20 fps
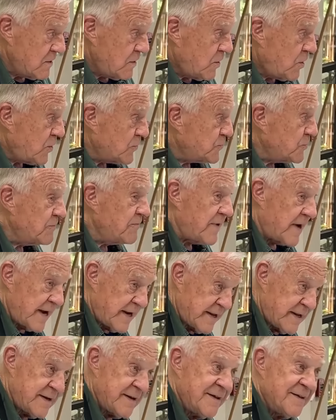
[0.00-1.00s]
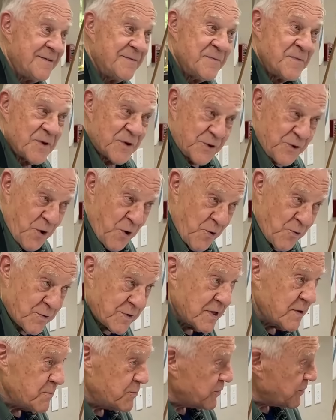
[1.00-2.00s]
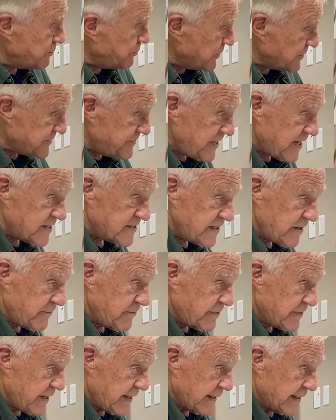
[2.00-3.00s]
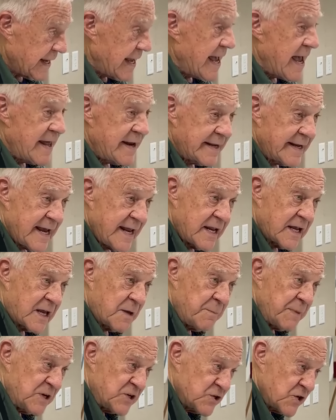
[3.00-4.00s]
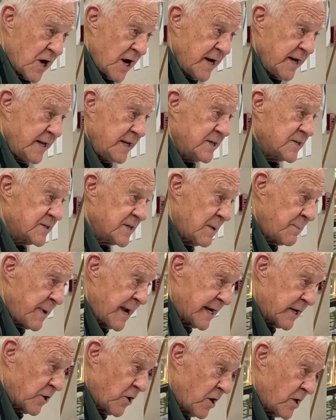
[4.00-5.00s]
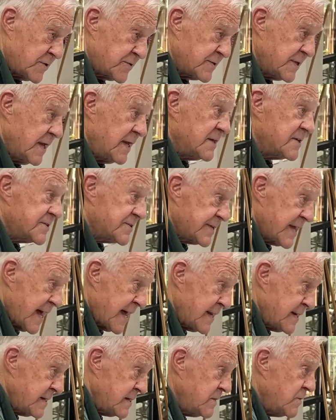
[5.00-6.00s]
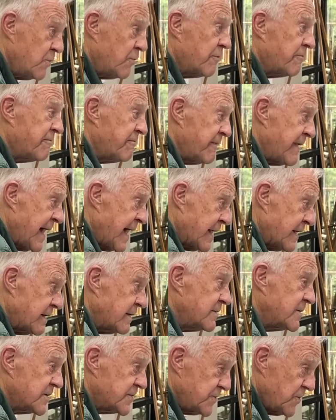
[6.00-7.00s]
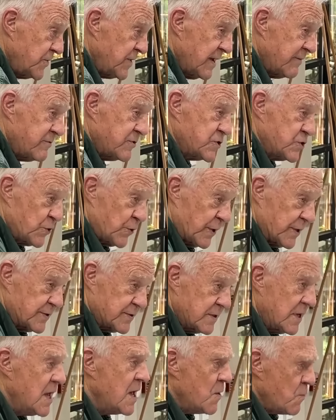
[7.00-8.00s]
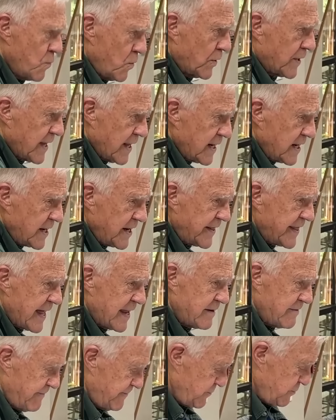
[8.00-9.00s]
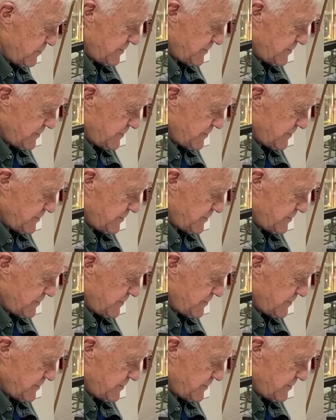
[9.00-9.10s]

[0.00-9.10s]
ultraviolet coat protects everything. And again, it can be shiny, semi-gloss, satin, or flat. Just know you have a choice. We'll get into that in a few